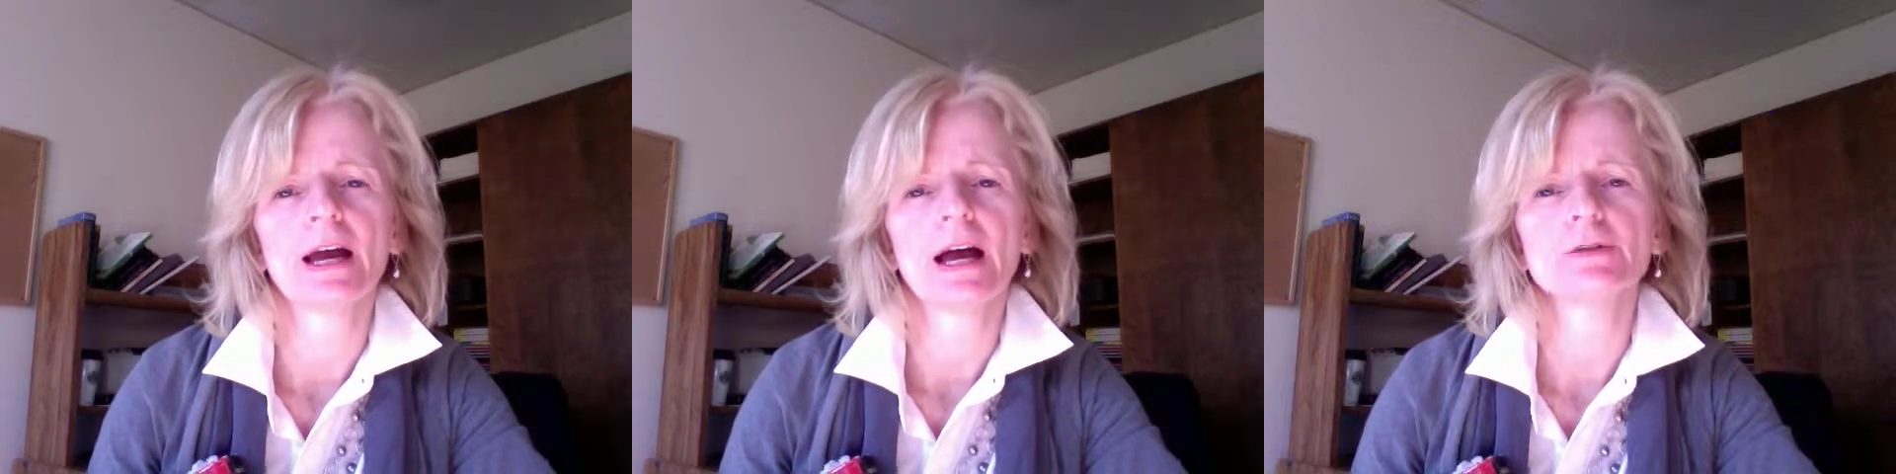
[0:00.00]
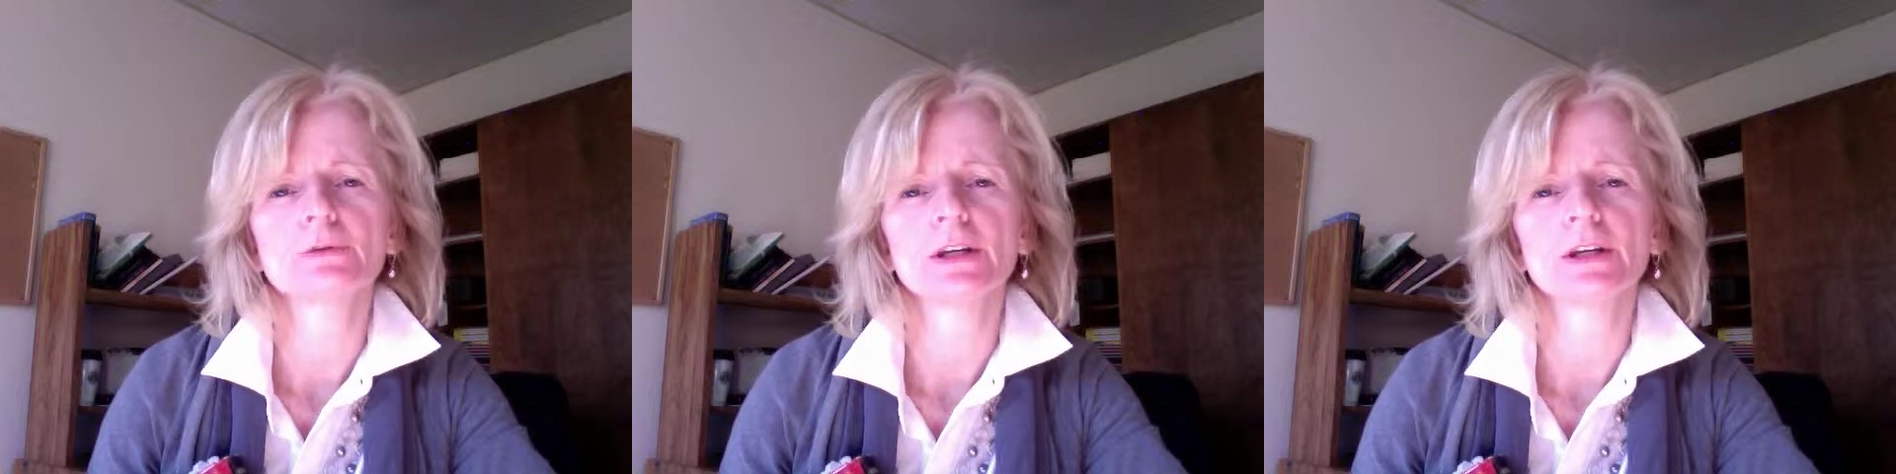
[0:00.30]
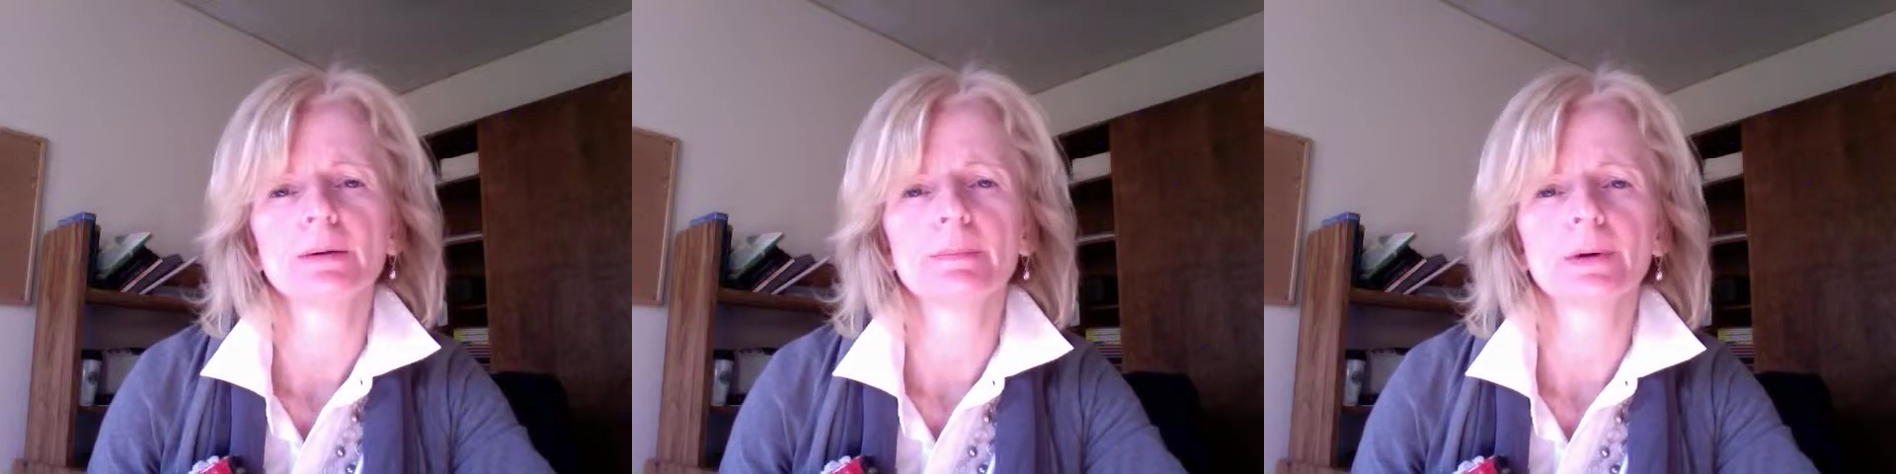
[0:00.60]
has
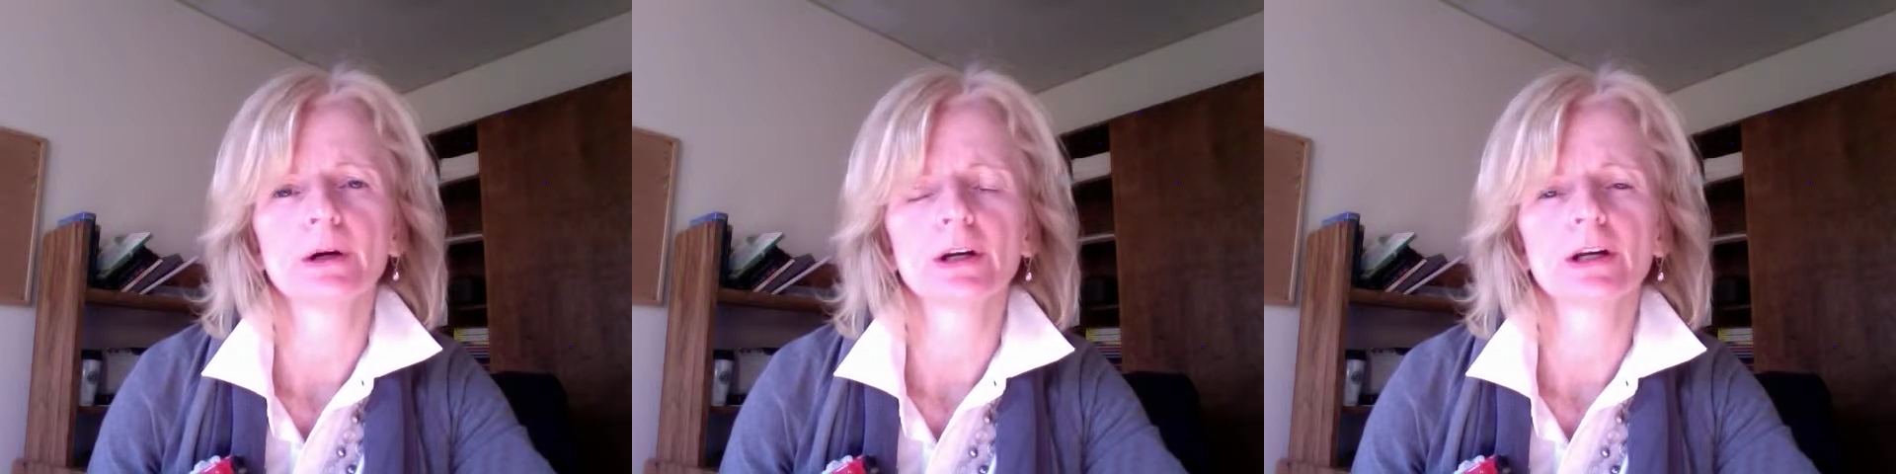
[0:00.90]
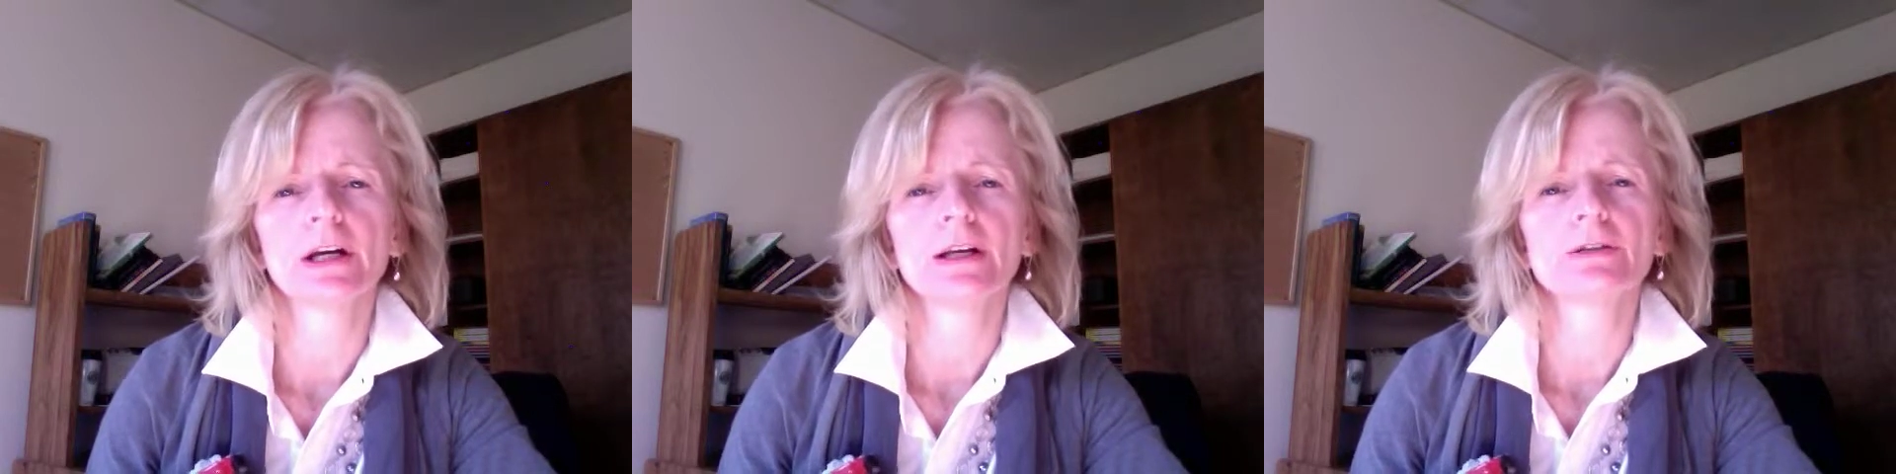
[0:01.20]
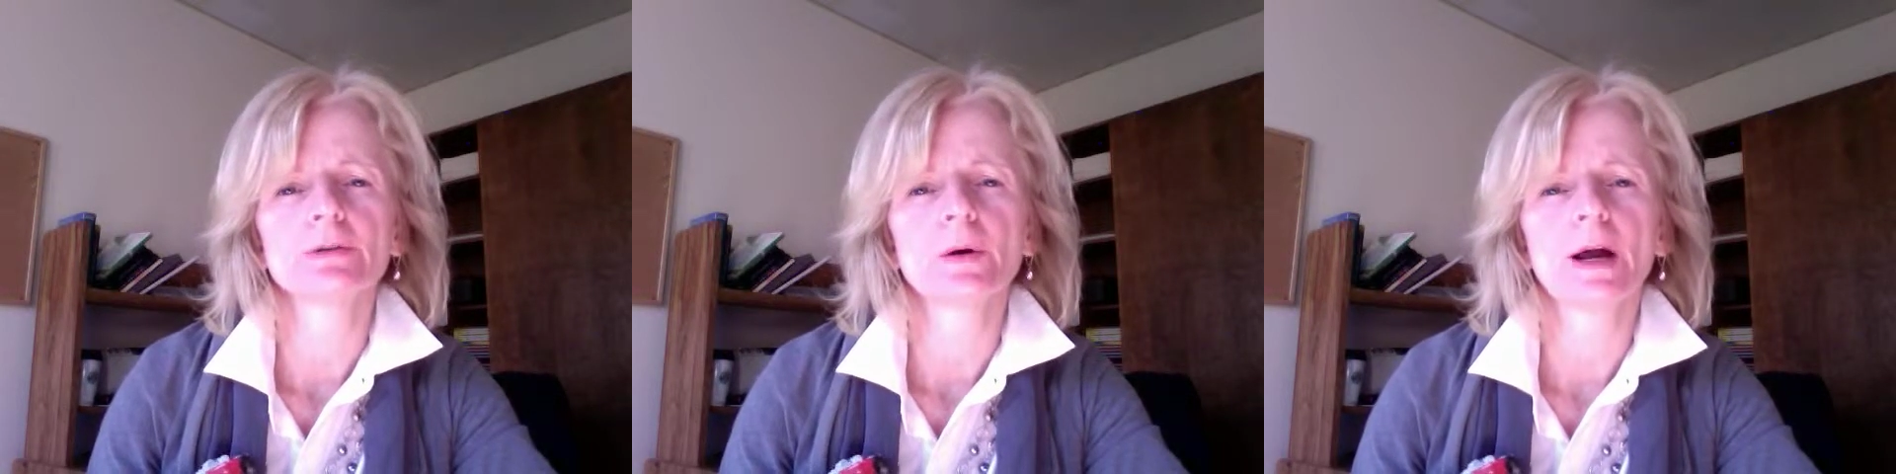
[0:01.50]
written a book to